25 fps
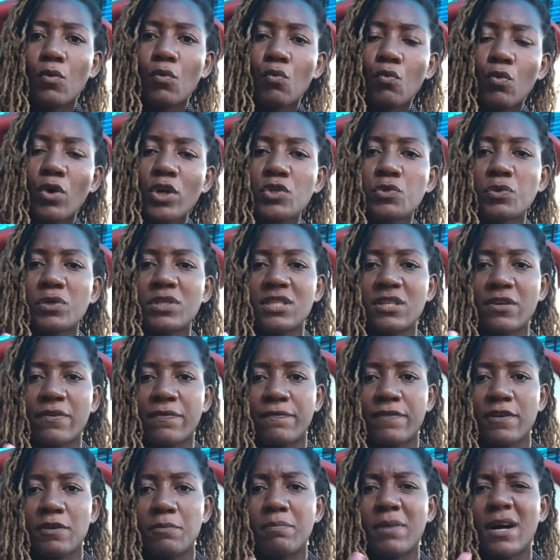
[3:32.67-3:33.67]
What was the
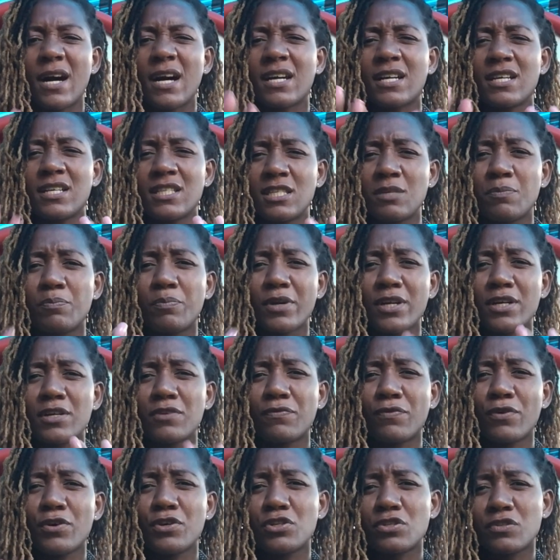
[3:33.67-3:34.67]
feedback? It's
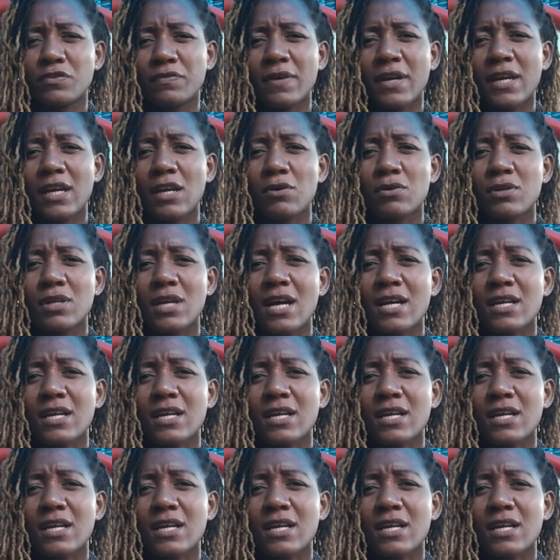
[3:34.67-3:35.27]
important for you to find out